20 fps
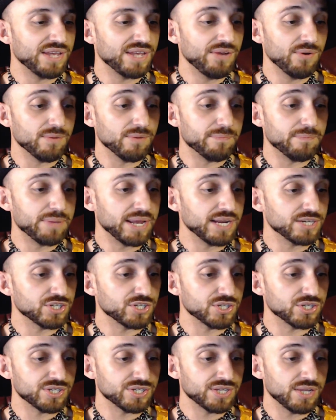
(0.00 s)
very
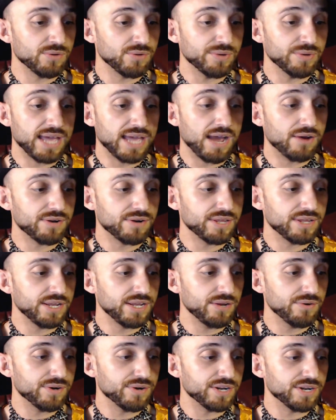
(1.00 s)
patiently, without
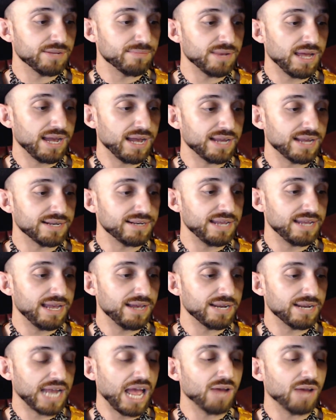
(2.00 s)
hearing him lie
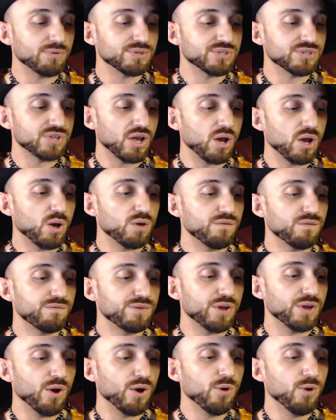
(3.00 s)
down, I resolved
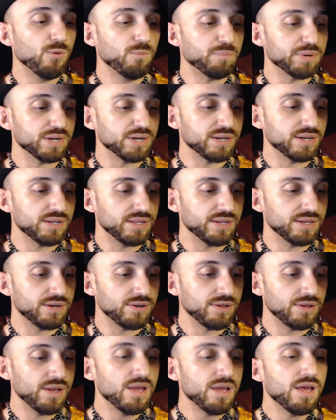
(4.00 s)
to open
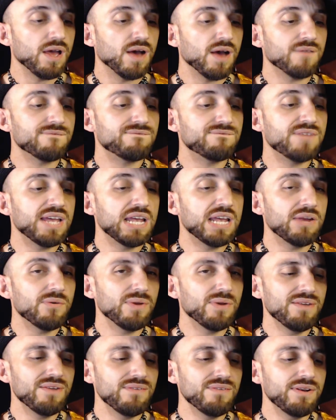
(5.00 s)
a
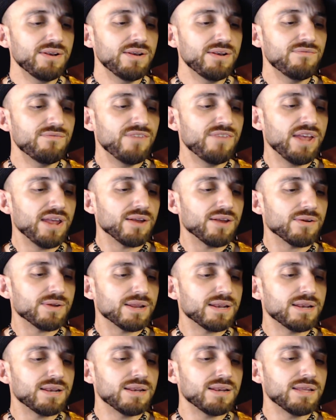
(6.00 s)
very,
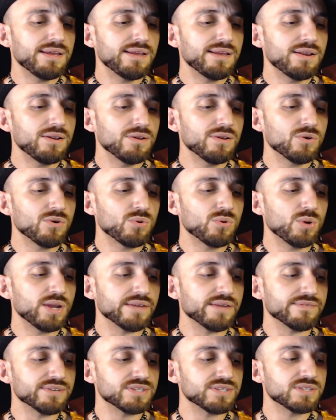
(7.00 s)
very little
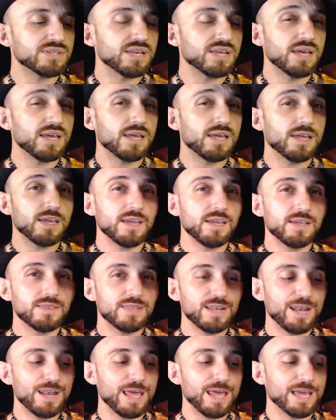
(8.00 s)
crevice in
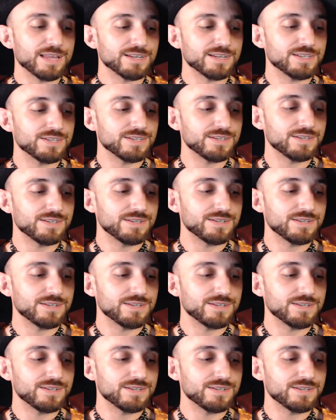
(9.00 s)
the lantern.